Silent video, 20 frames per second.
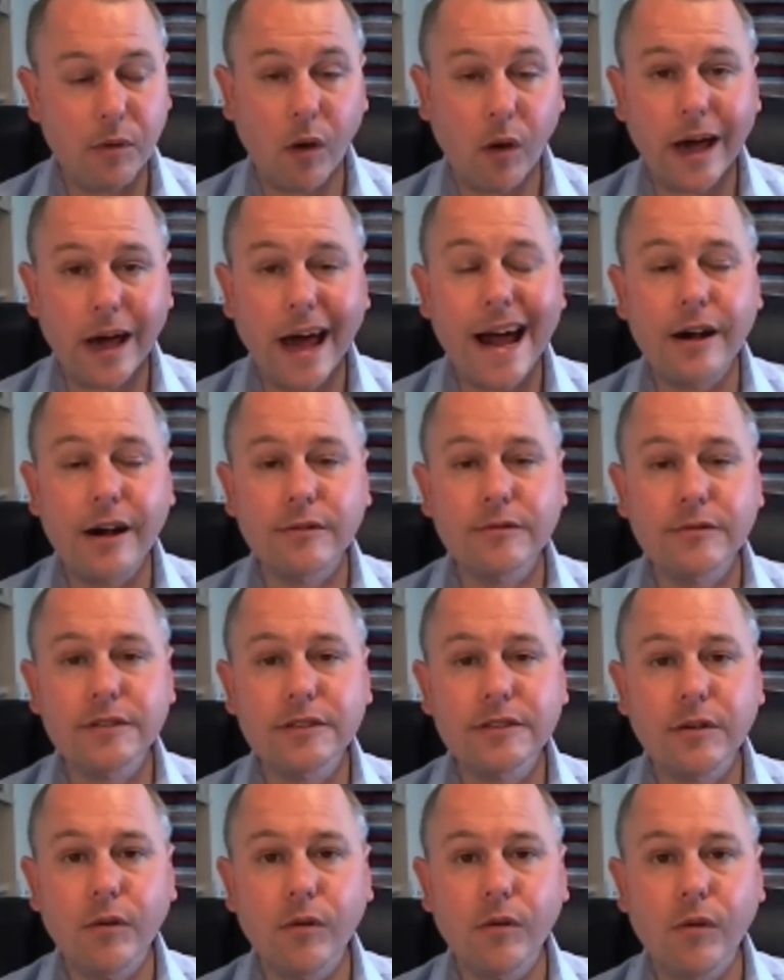block
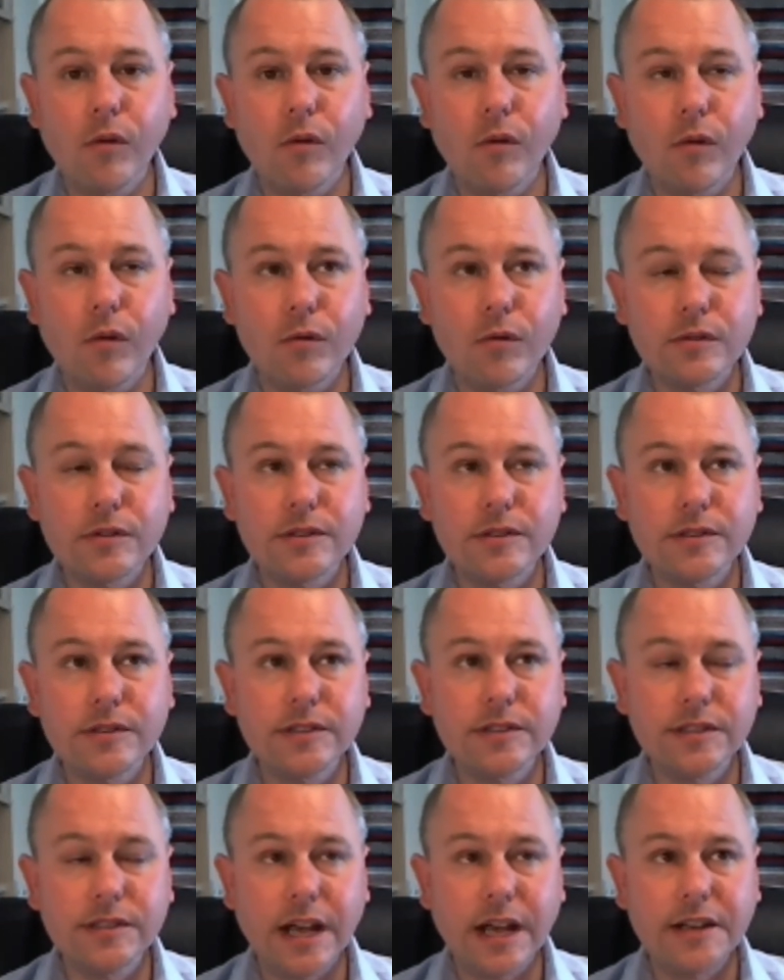out or
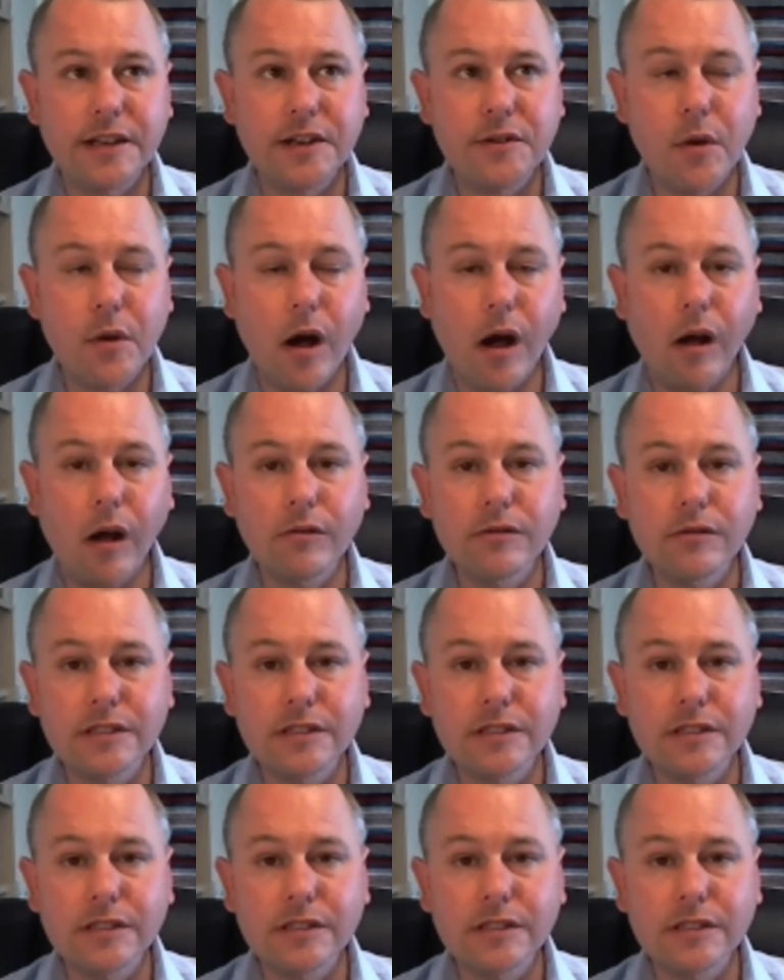set you